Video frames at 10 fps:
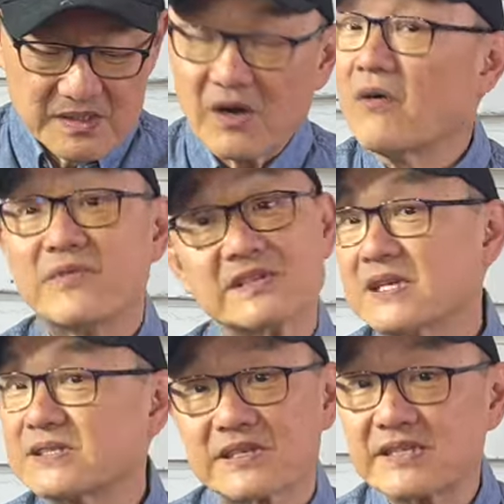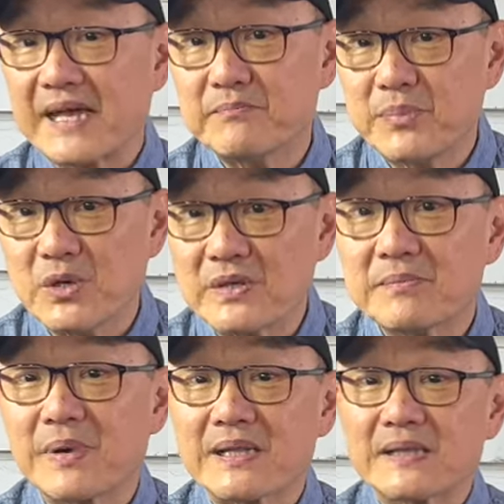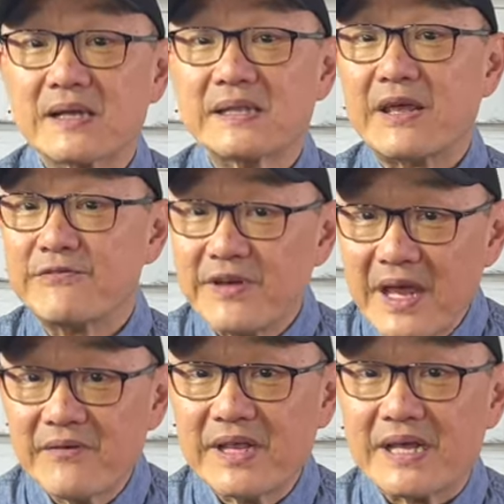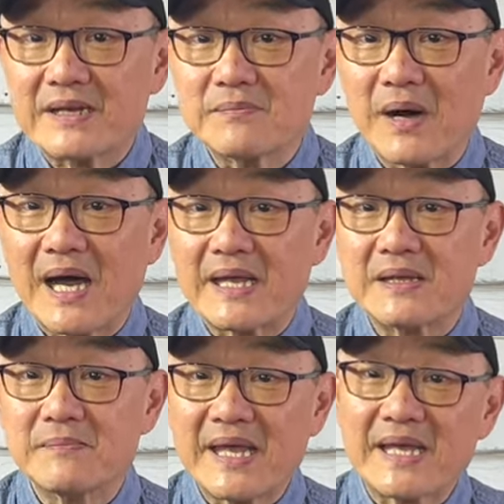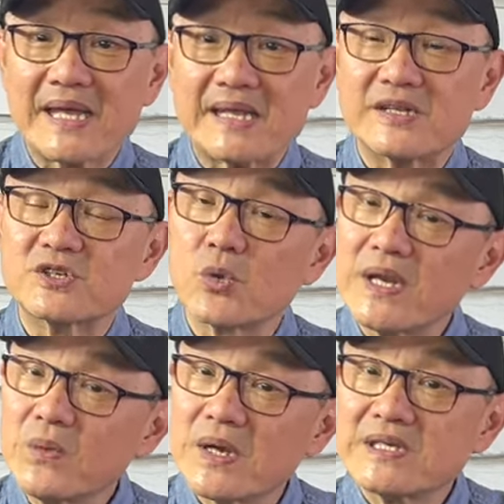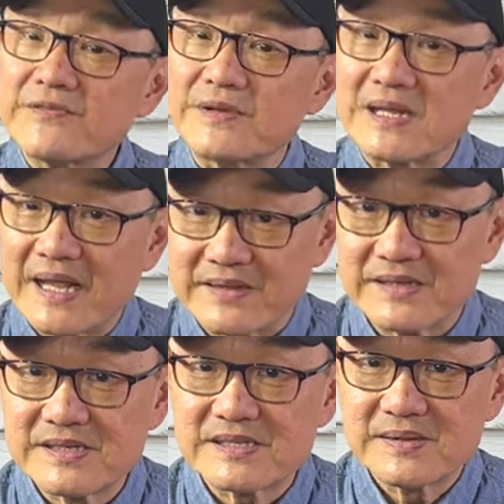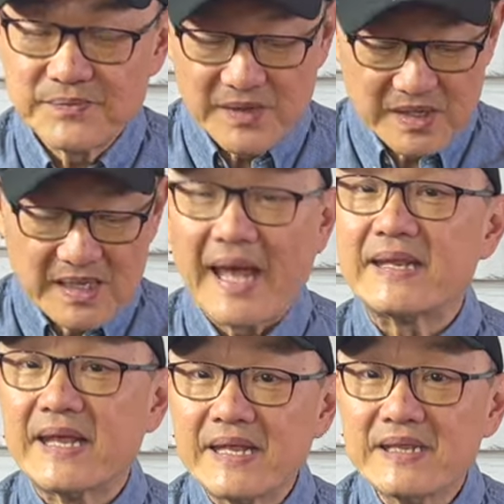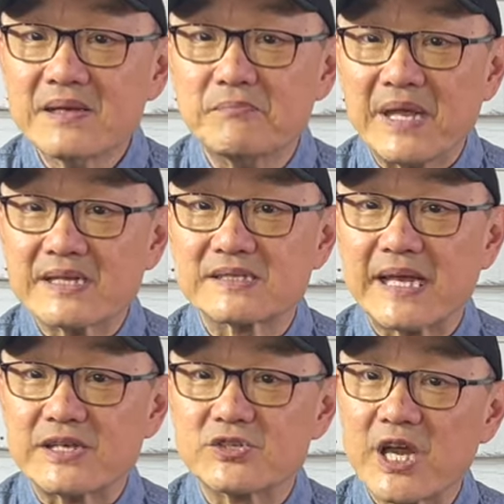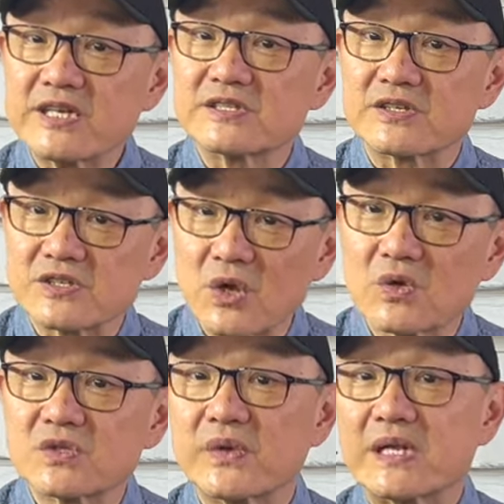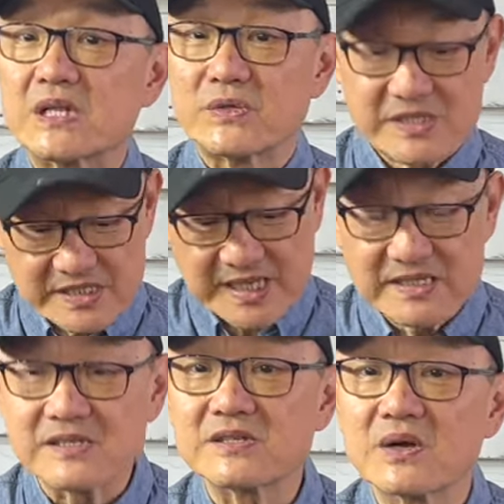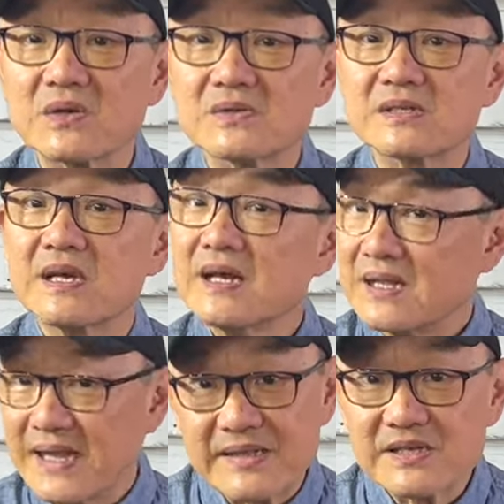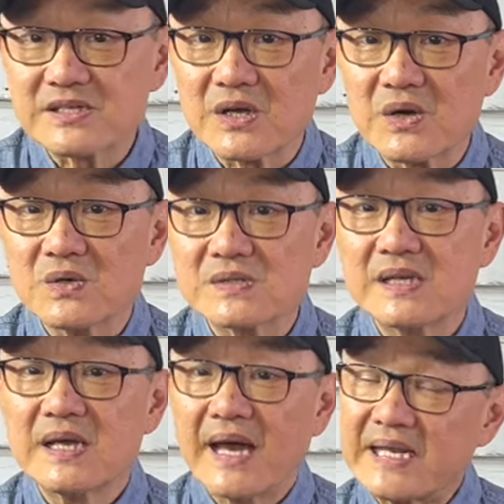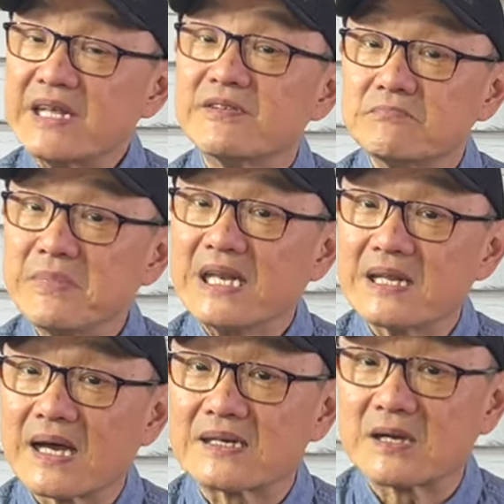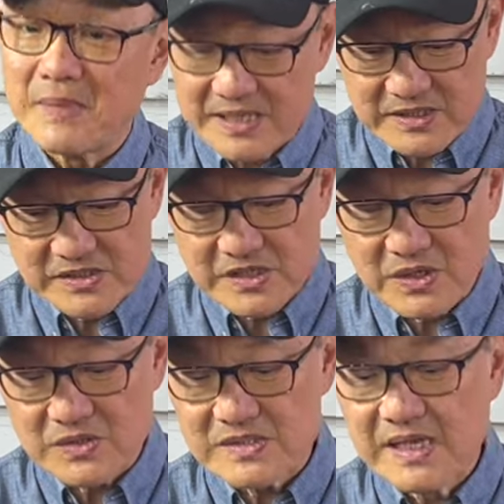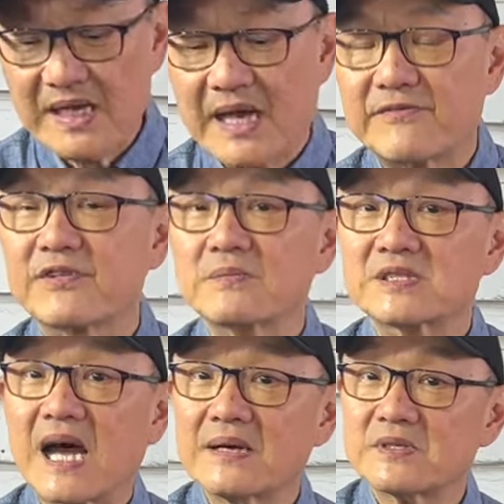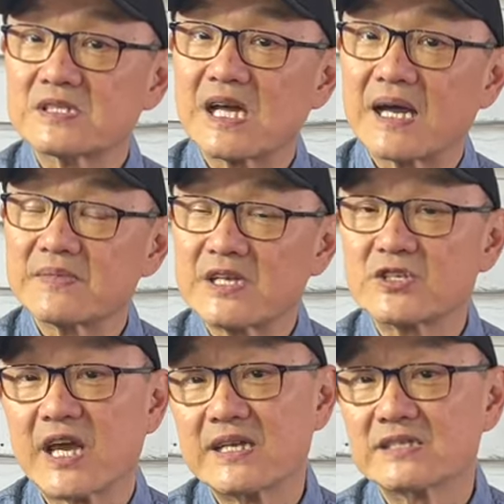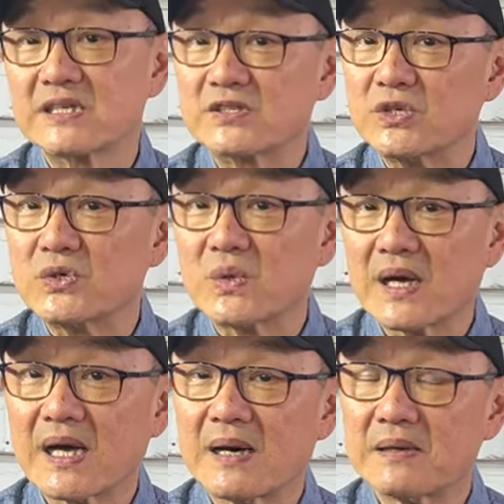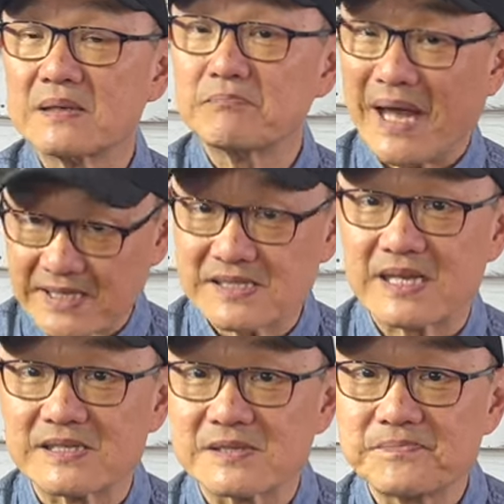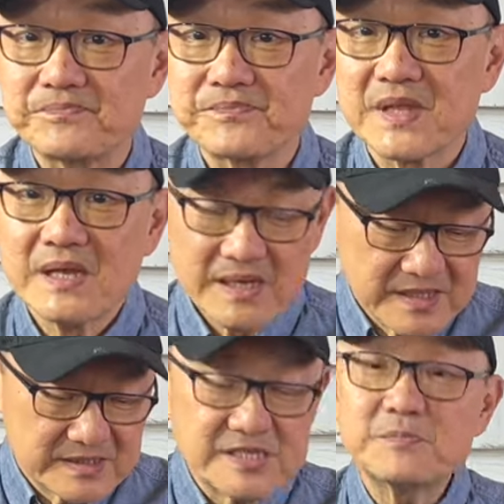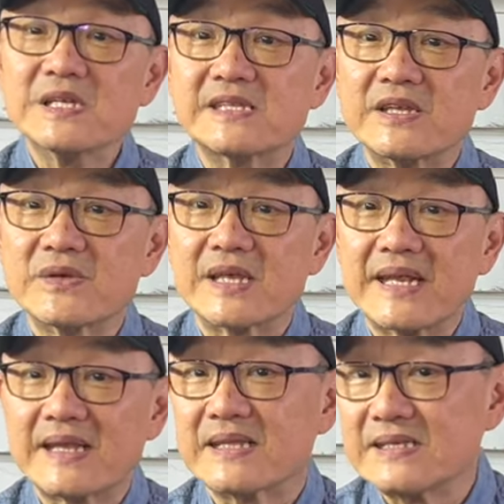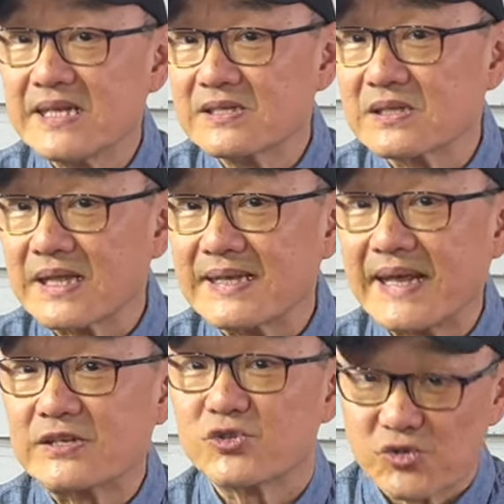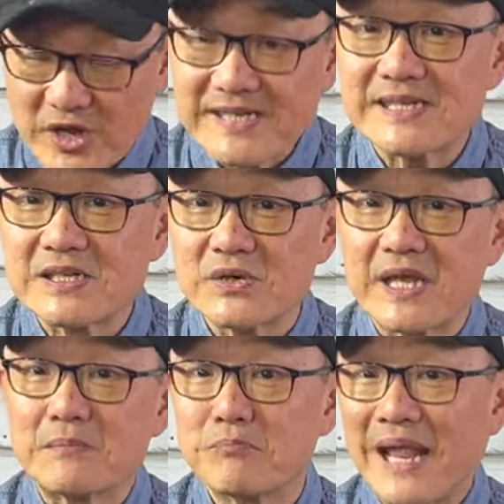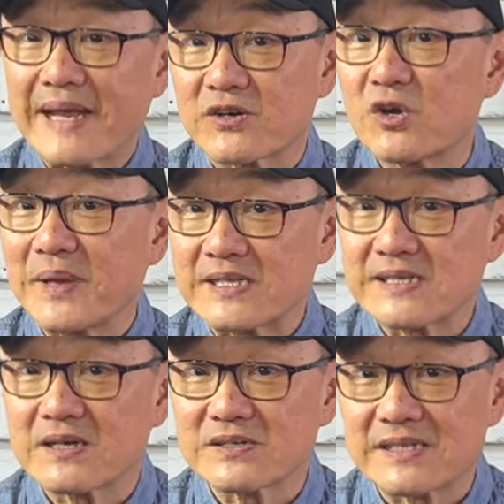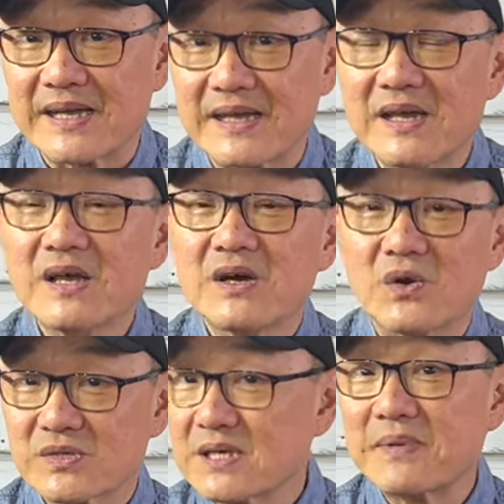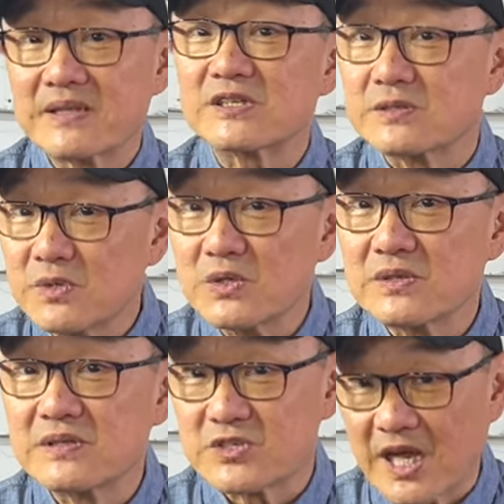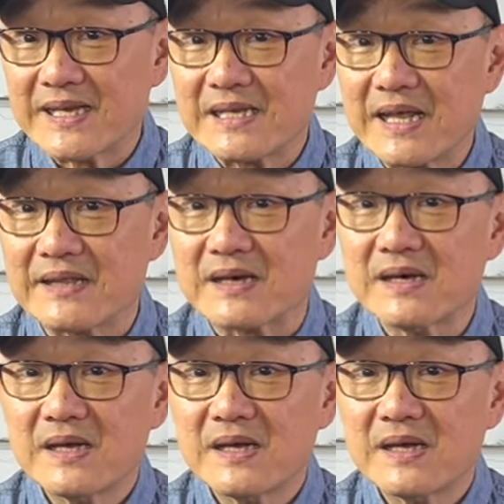Obviously, it's the same boot, but they vary it by making it in 21 different leathers. And in the mix, they changed the soles to include studded soles, leather soles, and even mini lug commander soles. And from time to time, they changed the two backstays. This means that you can get the diesel in a dressy looking black chrome excelsé or some other smooth, shiny leather.